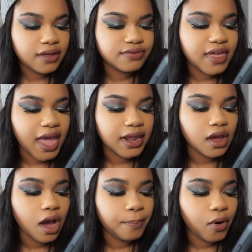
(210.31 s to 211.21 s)
that
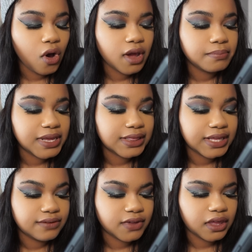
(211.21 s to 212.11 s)
upon me
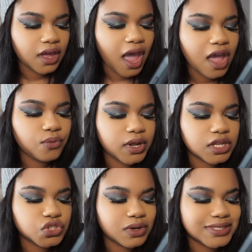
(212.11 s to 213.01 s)
leaving, I went
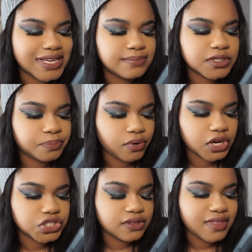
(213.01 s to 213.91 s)
into a deep
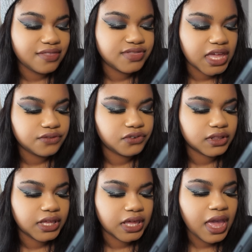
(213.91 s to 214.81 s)
depression that
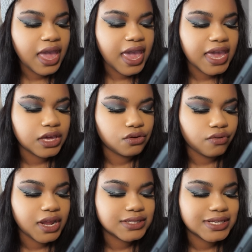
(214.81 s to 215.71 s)
thankfully a
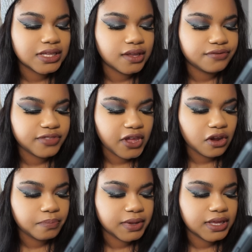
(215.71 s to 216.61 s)
great deal of
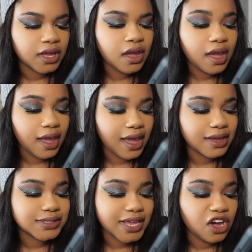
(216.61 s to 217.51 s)
therapy
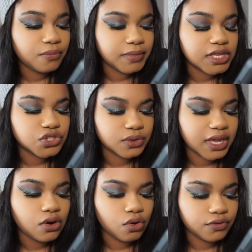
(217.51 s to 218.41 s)
has helped me to
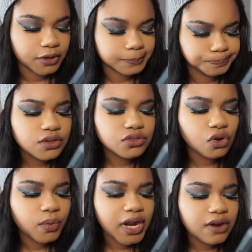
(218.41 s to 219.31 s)
get over.
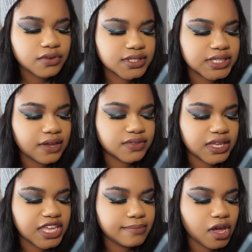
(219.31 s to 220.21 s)
So when I received
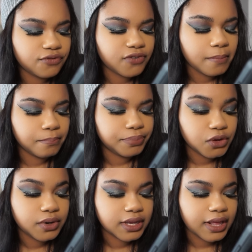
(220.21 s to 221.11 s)
the email from
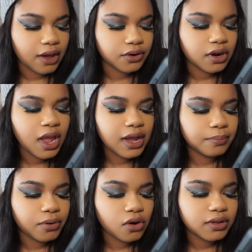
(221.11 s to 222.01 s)
BeautyCounter
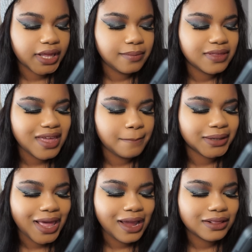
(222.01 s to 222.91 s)
proclaiming that
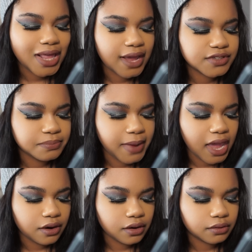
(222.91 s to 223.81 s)
Black Lives
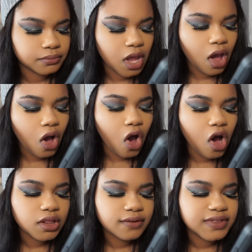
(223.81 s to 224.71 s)
Matter,
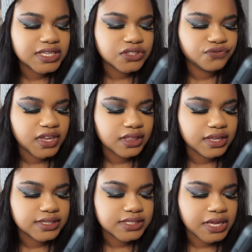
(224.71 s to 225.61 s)
all of these
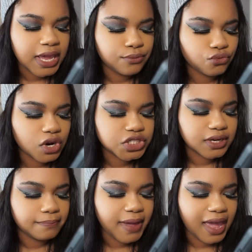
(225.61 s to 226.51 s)
feelings came
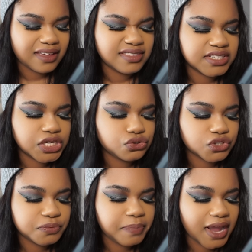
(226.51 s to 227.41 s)
rushing back. The
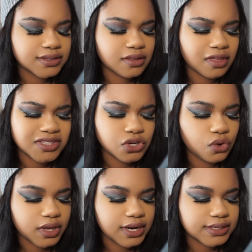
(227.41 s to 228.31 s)
disrespect, the
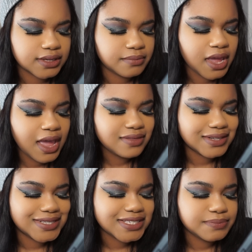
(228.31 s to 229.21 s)
tokenism, the
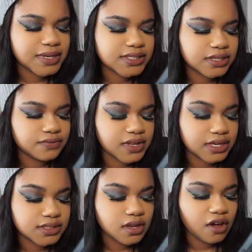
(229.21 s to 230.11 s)

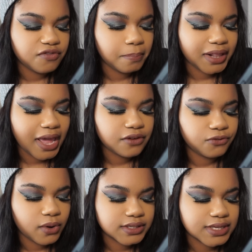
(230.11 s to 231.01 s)
dismissiveness of black
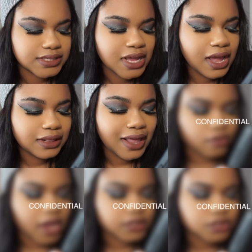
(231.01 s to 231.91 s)
voices like
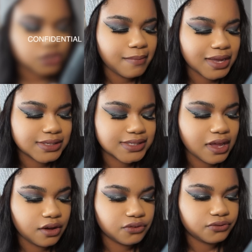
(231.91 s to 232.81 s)

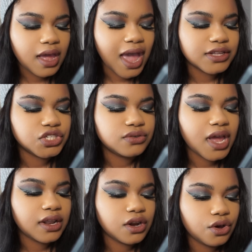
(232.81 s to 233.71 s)
myself. I do
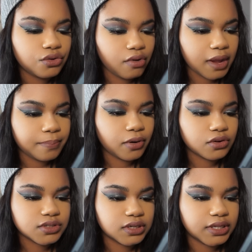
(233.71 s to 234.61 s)
not know
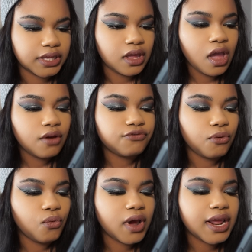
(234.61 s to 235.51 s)
personally.
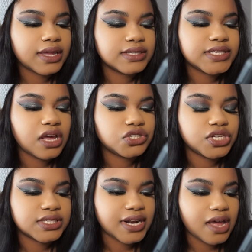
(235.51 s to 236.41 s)
From what I can tell,
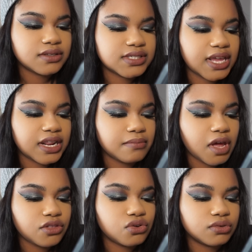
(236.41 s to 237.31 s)
she's an outstanding
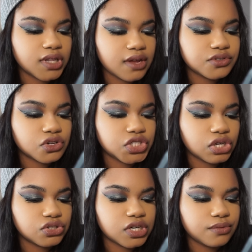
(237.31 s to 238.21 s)
mother who loves her
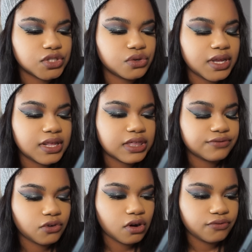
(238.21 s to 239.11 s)
children and would do anything
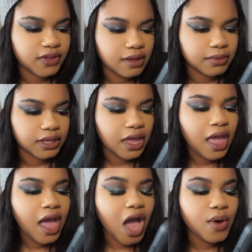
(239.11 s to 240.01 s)
for her family.
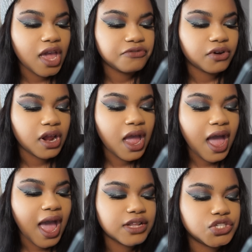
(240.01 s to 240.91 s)
However,
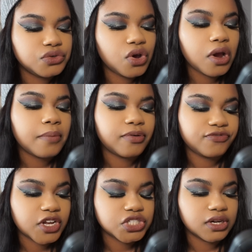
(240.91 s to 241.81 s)
I do know her
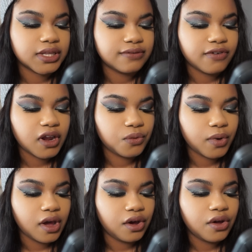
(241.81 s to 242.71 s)
professionally very
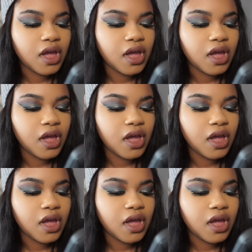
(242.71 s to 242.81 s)
well.